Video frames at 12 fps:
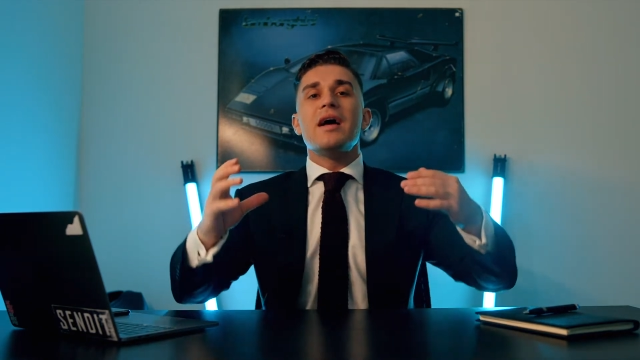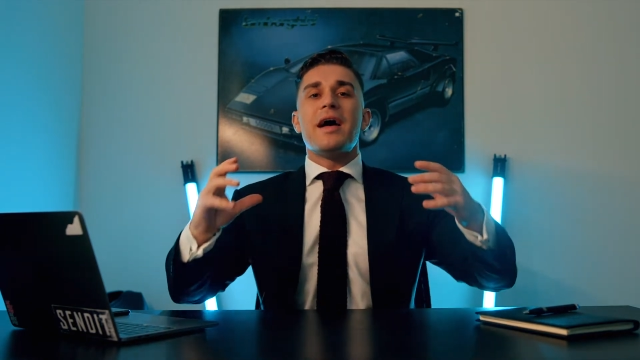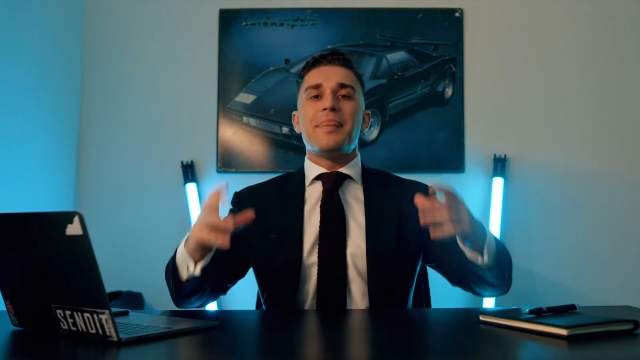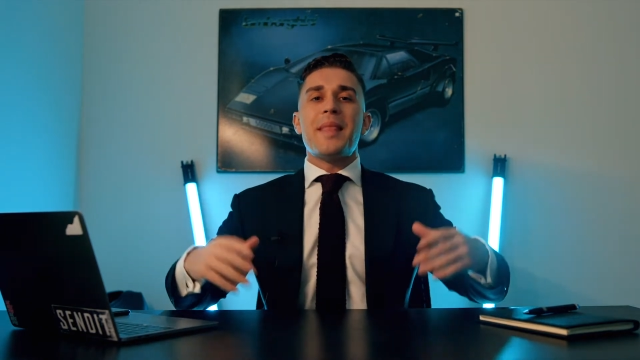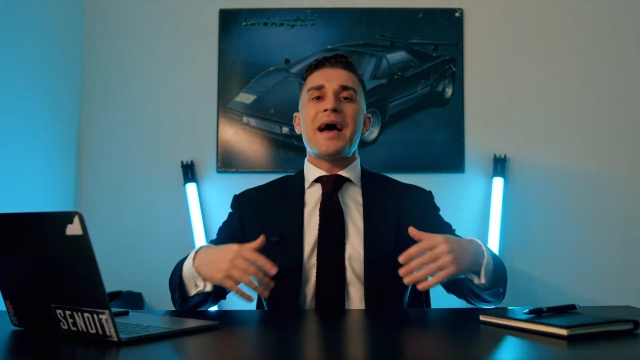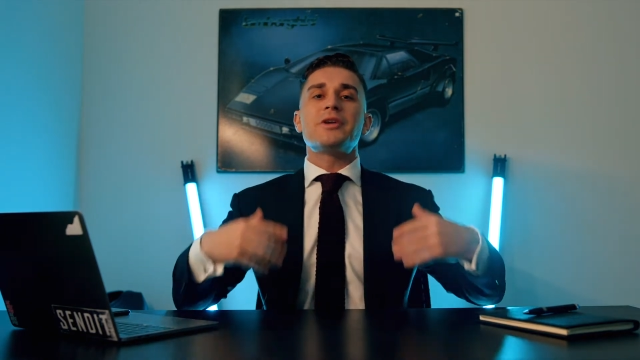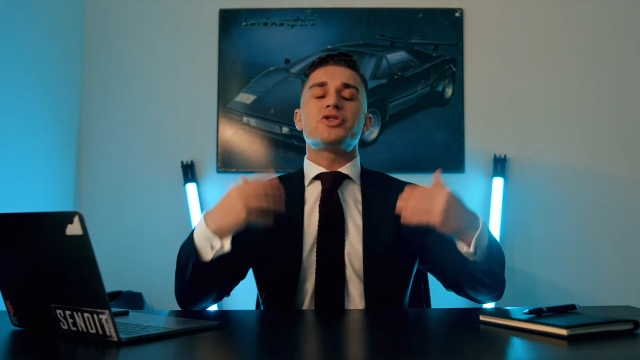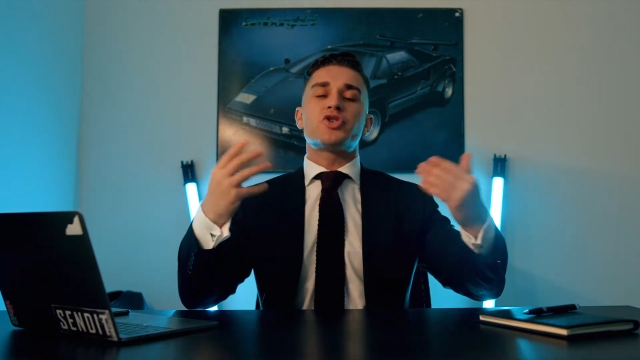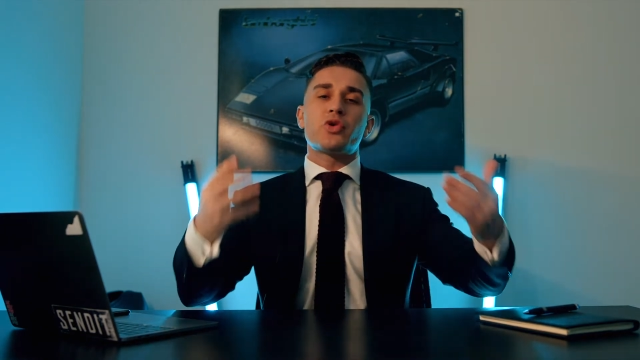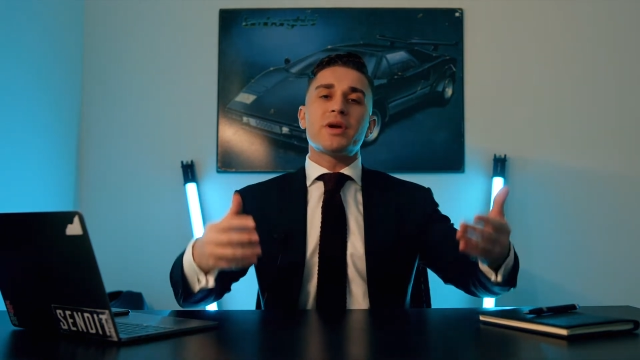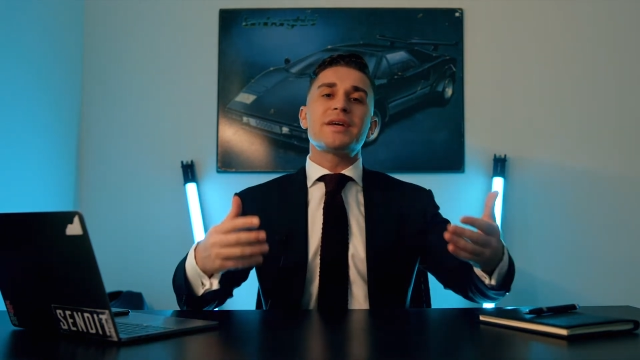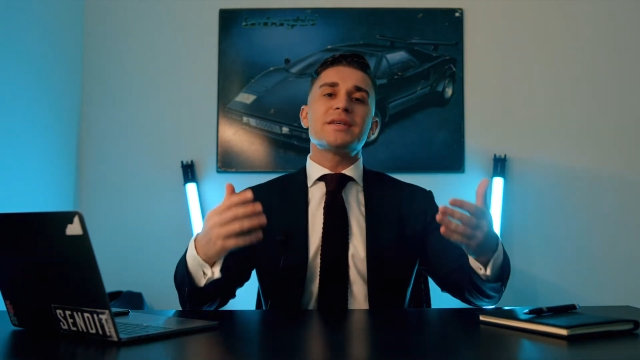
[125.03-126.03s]
and that
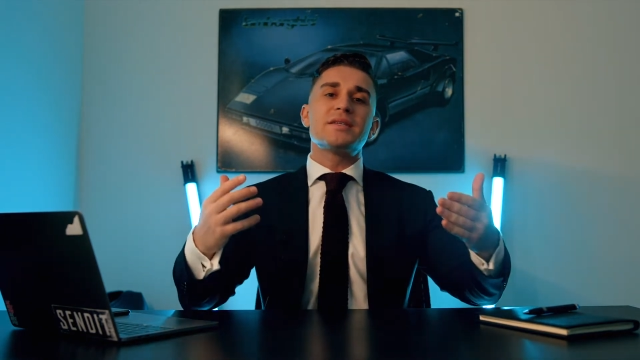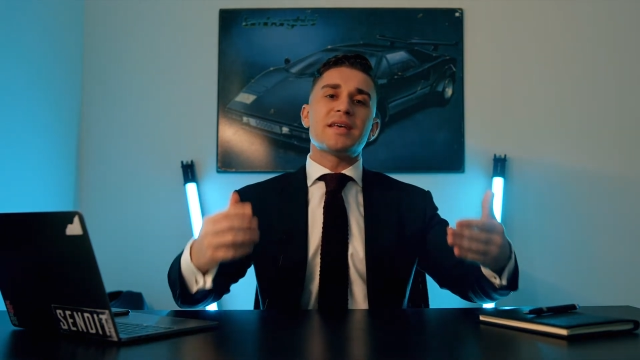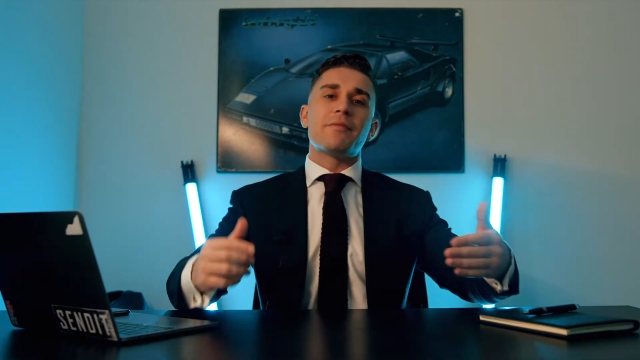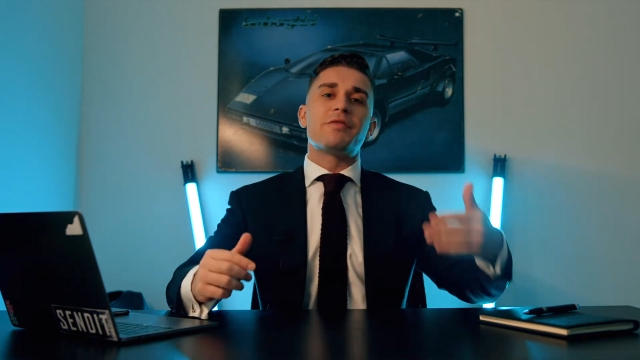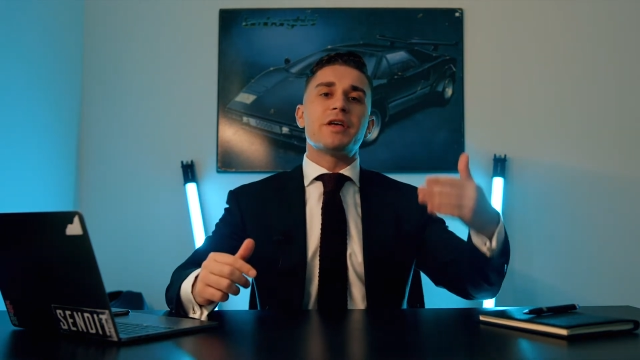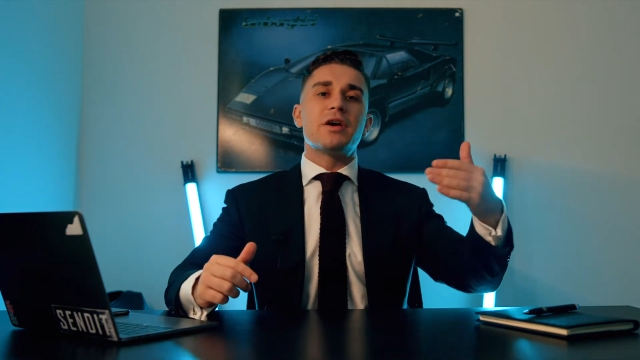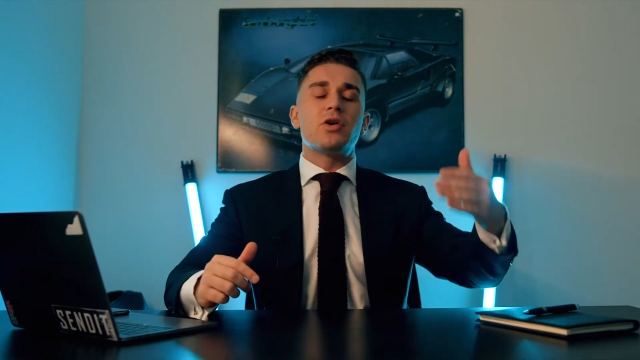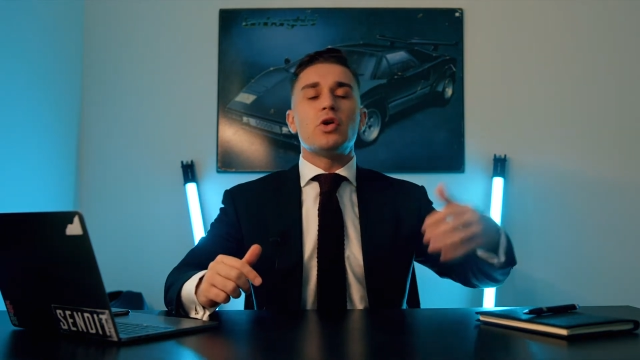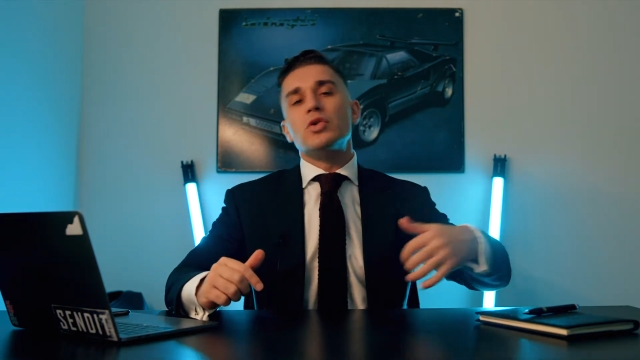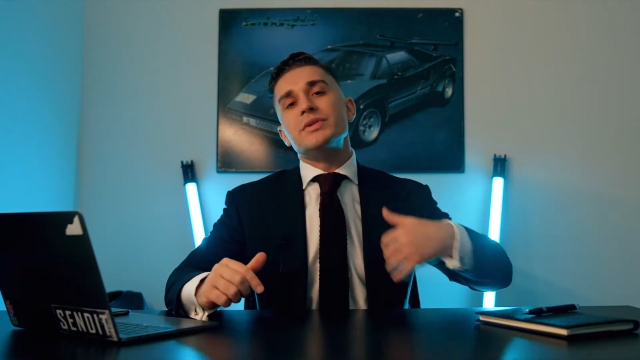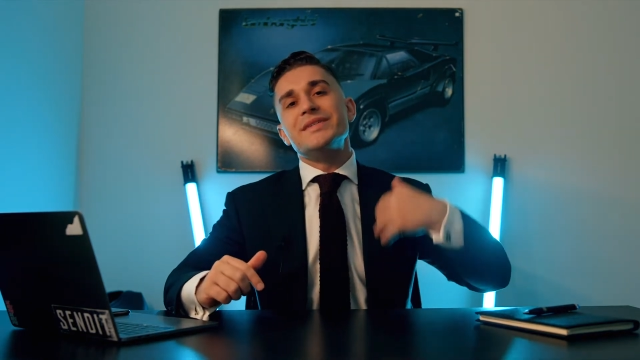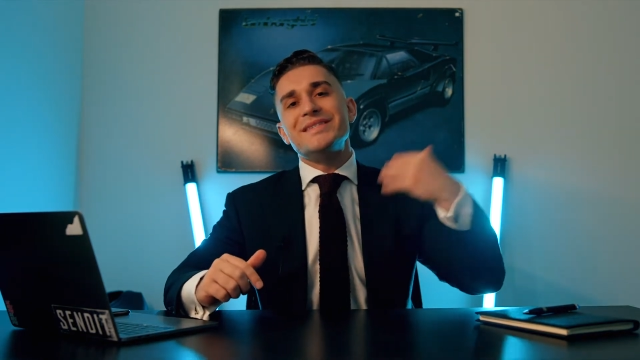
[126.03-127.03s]
triggers something
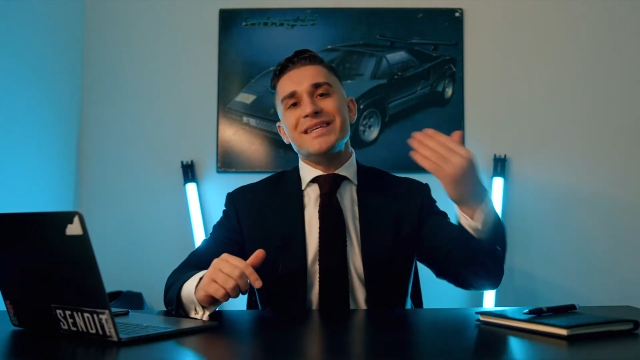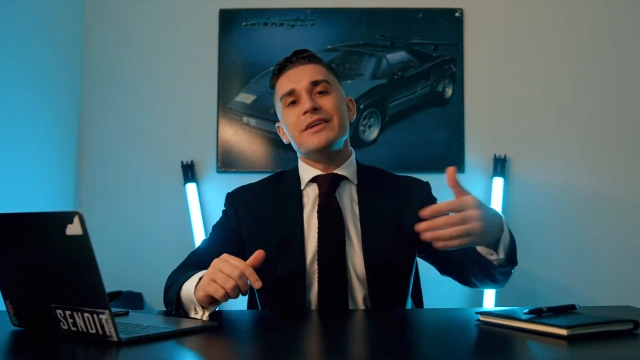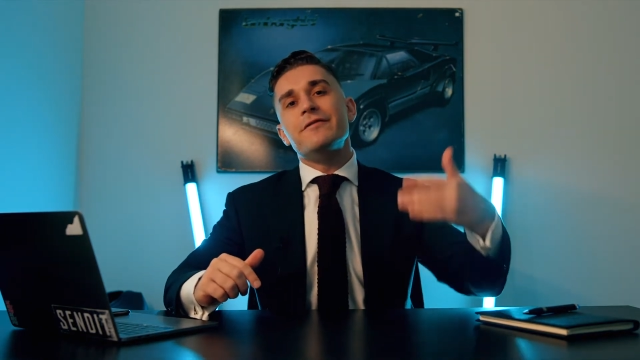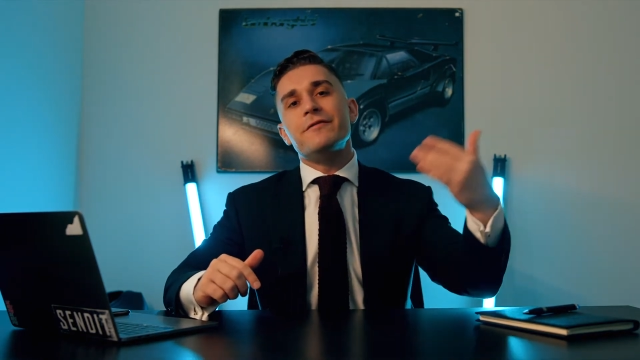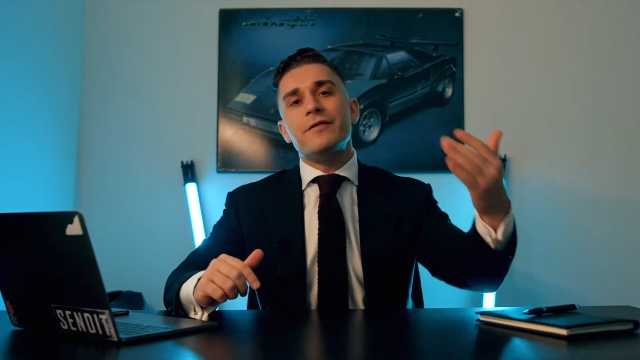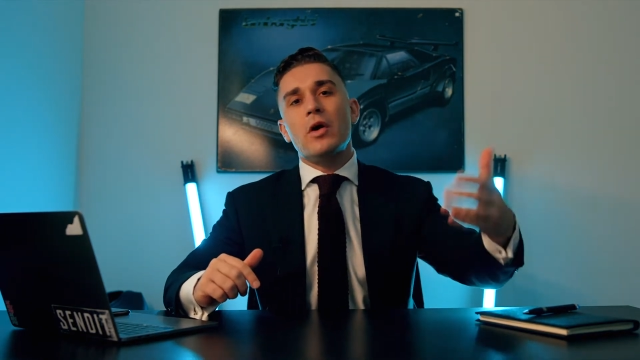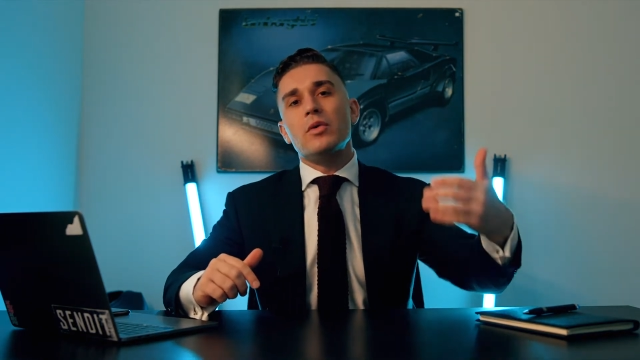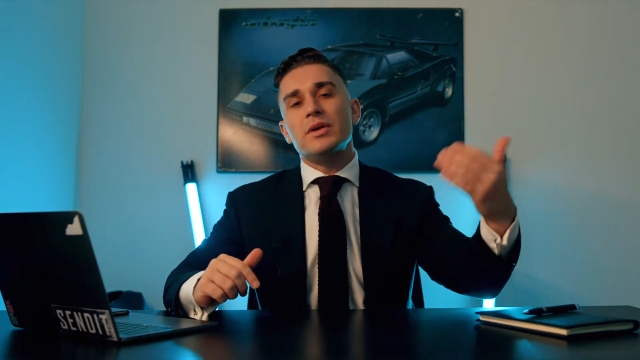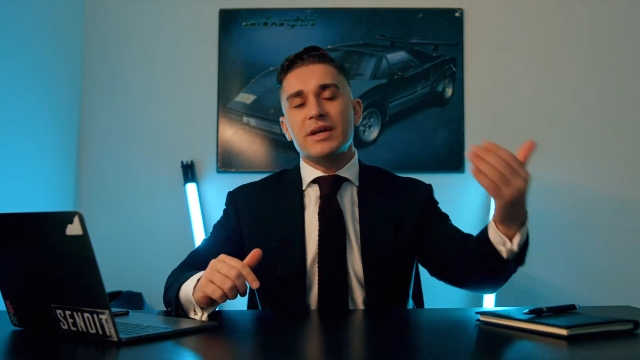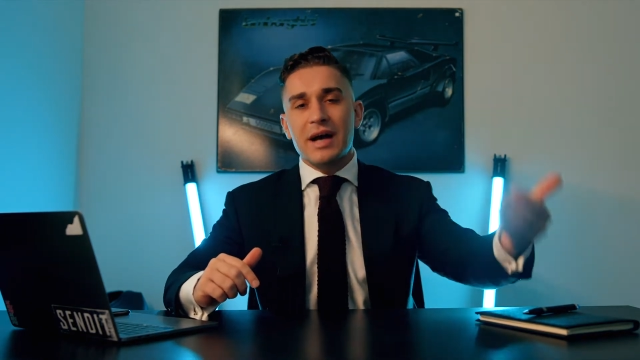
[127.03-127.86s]
called default